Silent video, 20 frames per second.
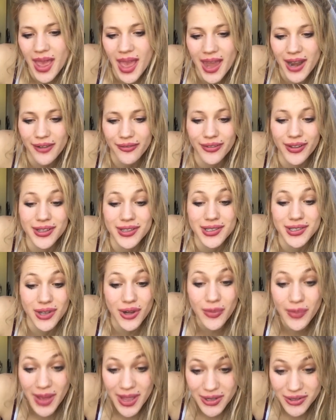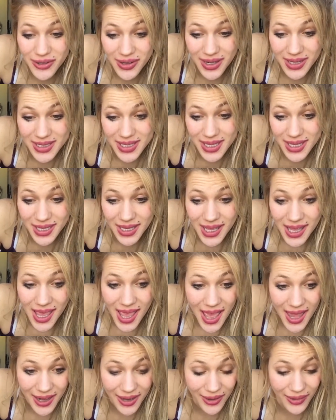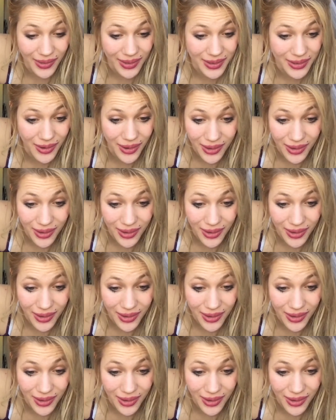And it felt so patronizing, and it outlined